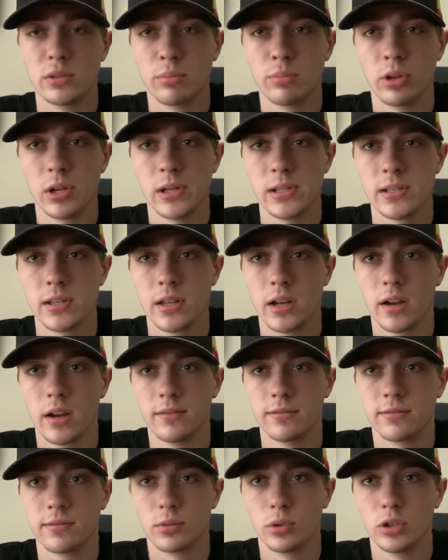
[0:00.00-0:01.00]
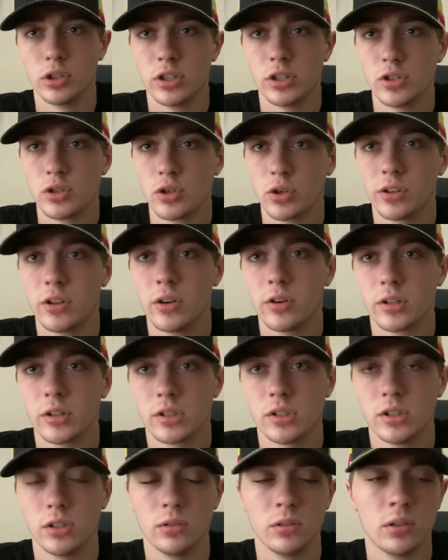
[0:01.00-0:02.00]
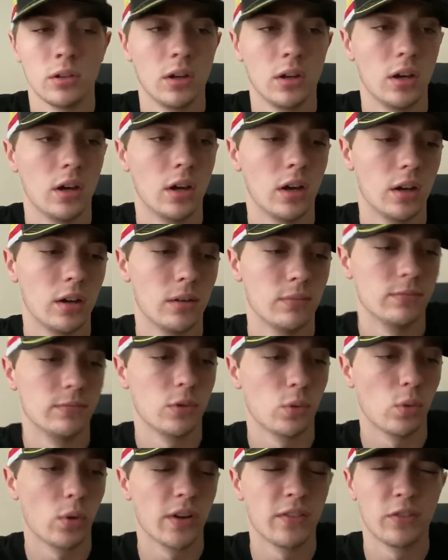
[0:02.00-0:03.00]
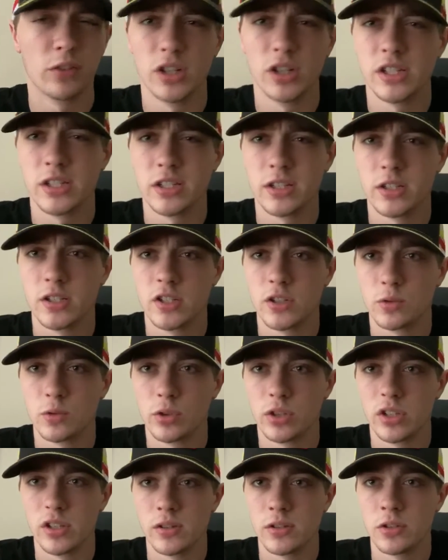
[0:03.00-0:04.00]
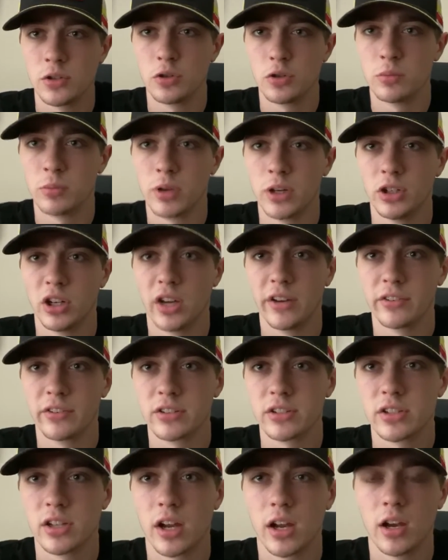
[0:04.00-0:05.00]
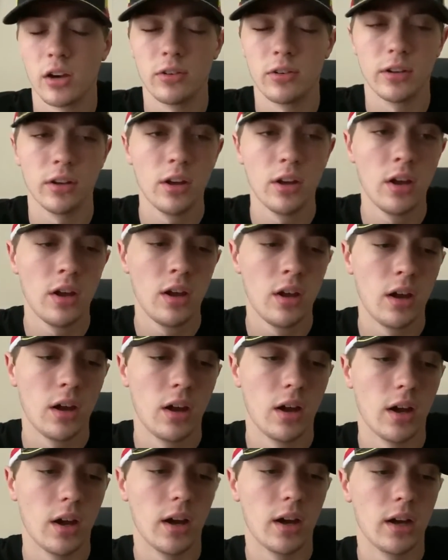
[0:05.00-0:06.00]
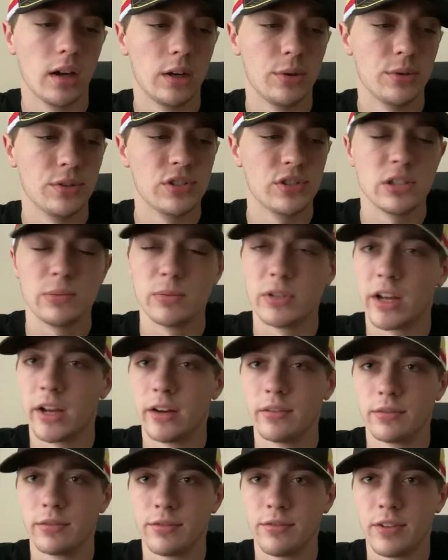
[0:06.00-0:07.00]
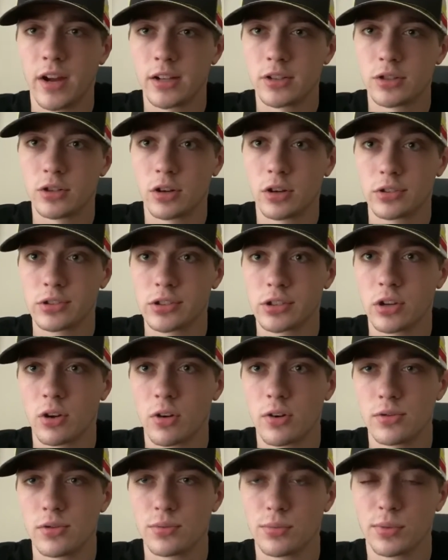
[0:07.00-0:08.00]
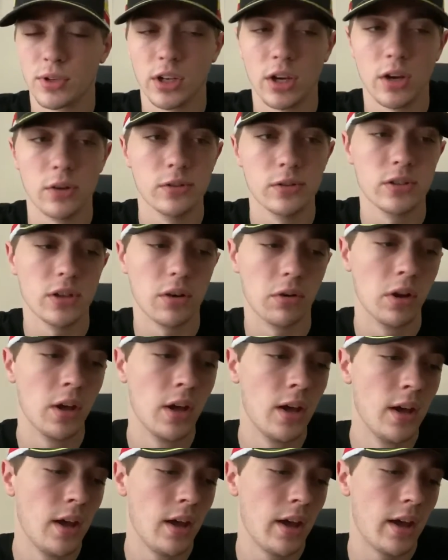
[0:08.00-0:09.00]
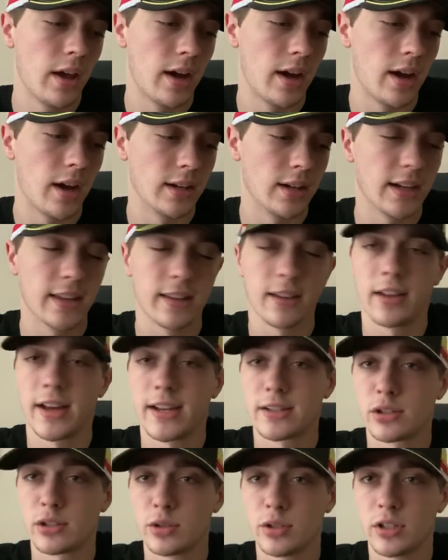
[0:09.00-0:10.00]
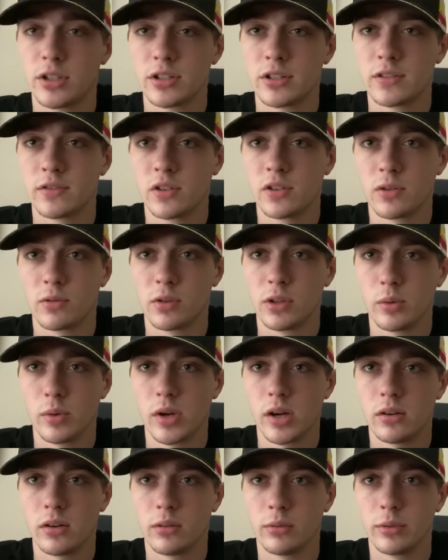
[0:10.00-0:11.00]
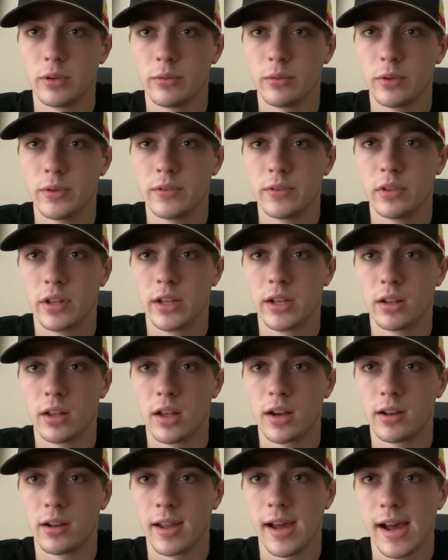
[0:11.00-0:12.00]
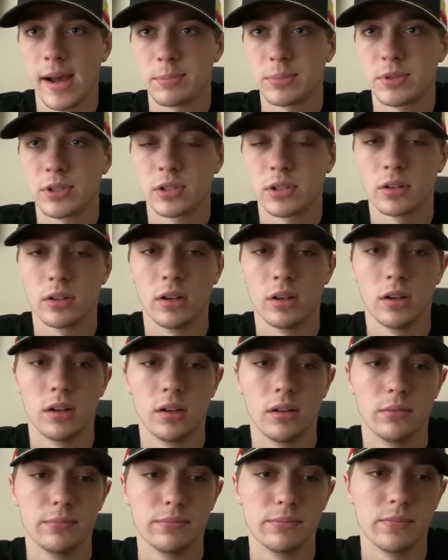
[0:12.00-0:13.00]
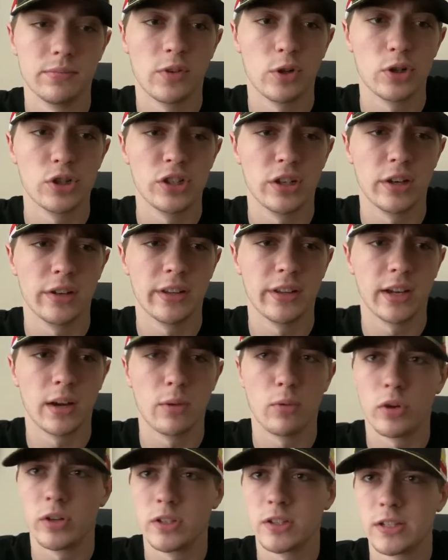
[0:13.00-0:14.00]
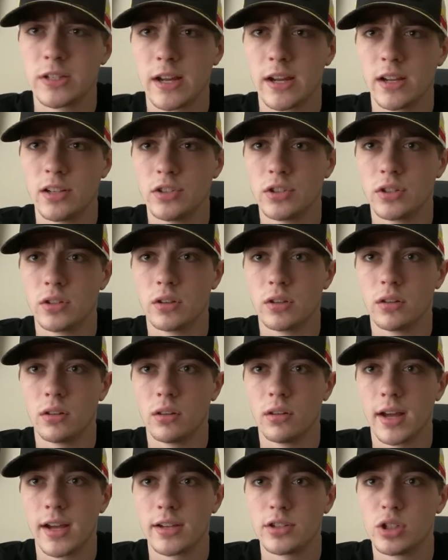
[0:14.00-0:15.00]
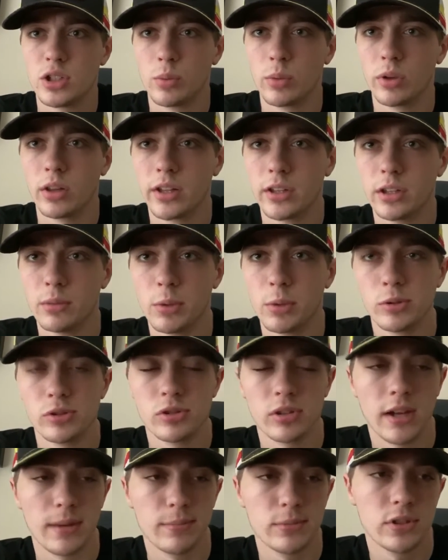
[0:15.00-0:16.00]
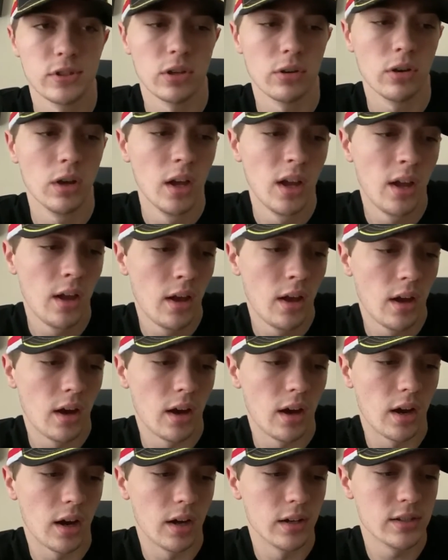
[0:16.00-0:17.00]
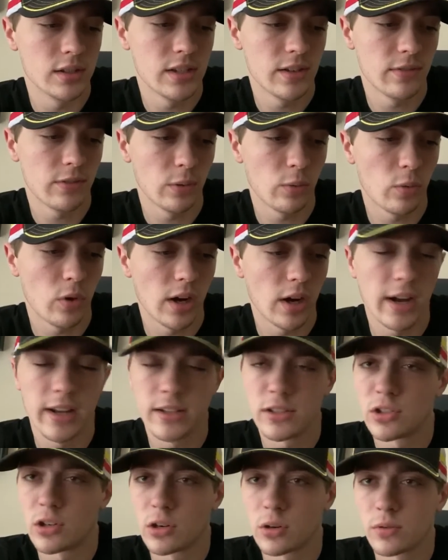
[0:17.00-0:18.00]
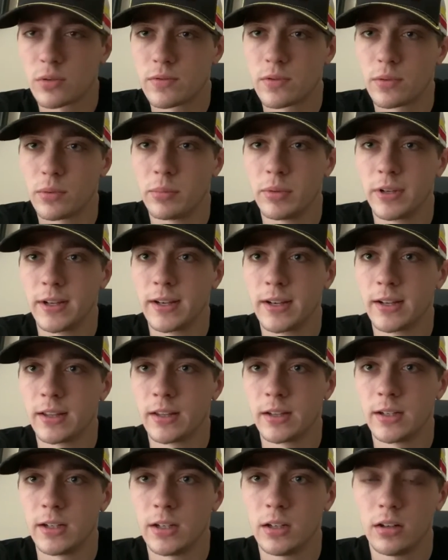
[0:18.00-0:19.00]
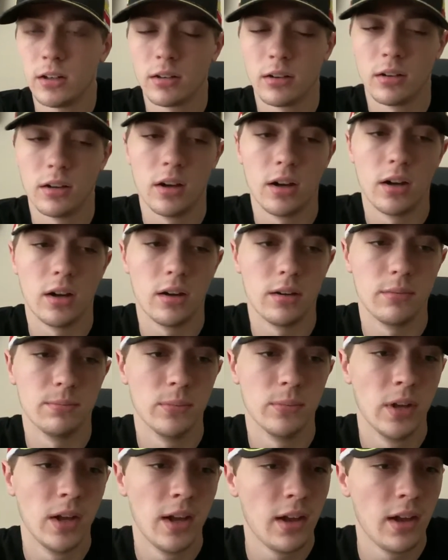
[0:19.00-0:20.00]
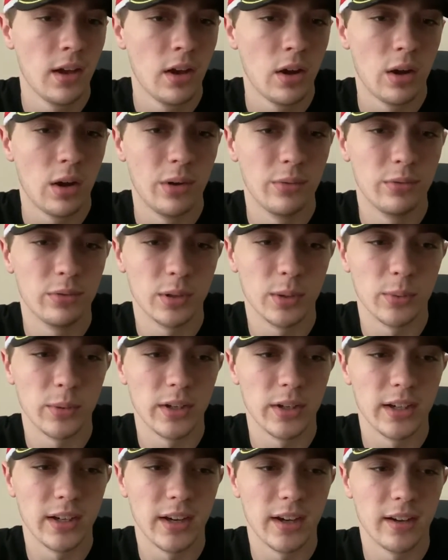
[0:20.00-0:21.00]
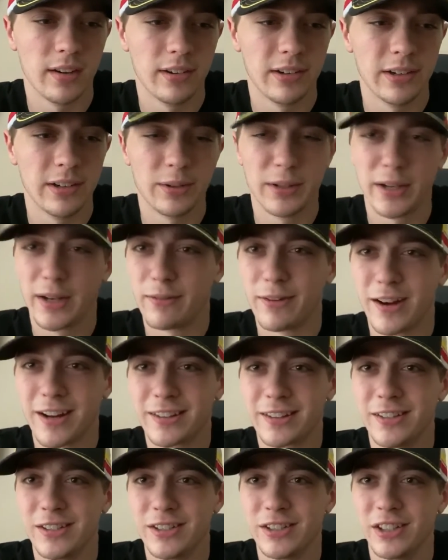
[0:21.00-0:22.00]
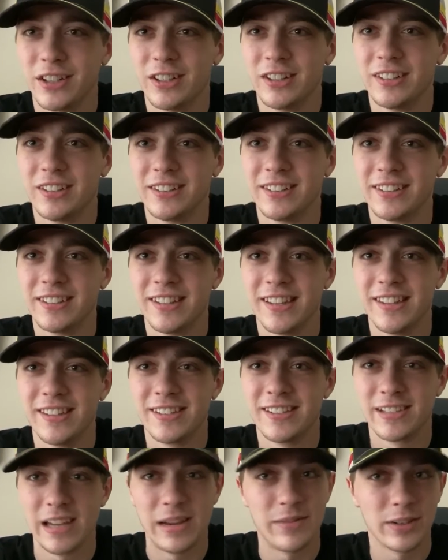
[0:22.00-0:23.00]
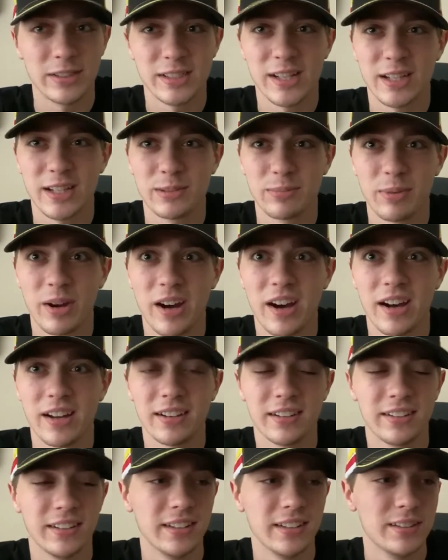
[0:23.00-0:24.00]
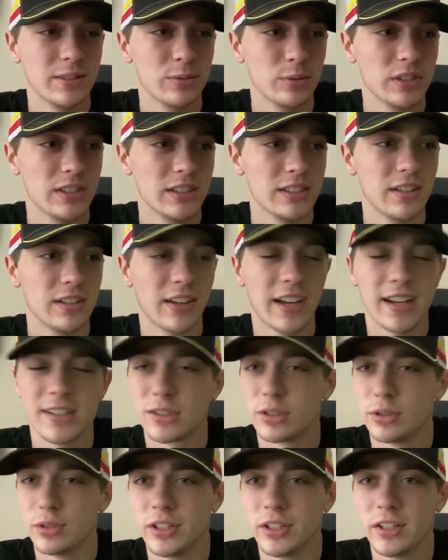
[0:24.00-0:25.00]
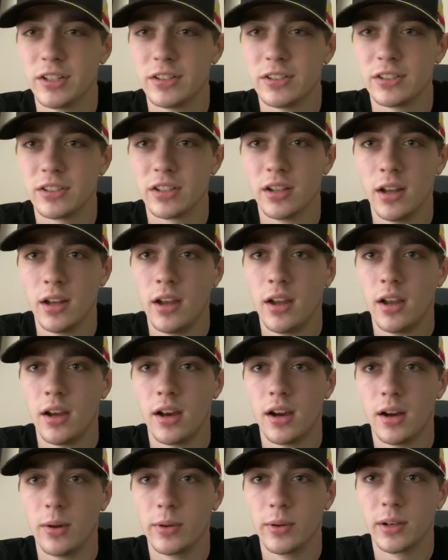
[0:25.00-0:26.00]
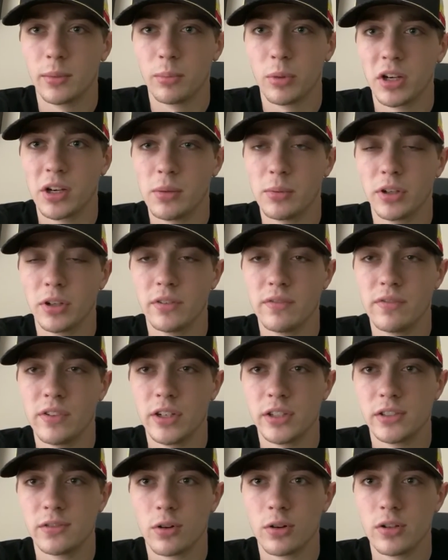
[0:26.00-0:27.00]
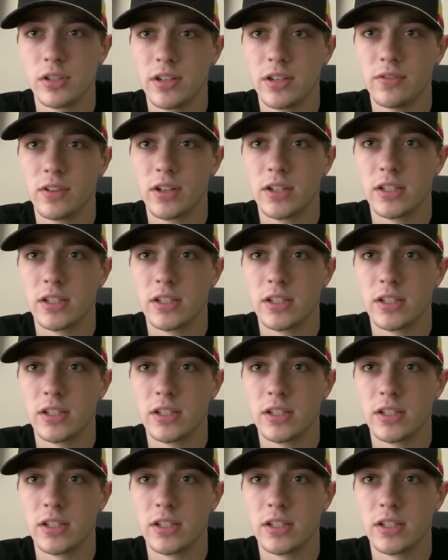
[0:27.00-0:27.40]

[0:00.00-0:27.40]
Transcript: place that I've really enjoyed going to. Um, for whatever reason, it just really suited my driving style, and uh, I always seem to have fast trucks and cars when we go. So, uh, yeah, the last two years have gone really well. We, have led a lot of laps. Um, first year, I think I won a stage, and last year we led the most laps. So, uh, it's definitely one I had circled from the beginning of the year. Um, hopefully, we uh, we don't get wrecked this year in, in the same exact spot that as we did the last two years, and uh, we can bring home a good finish for our Safelite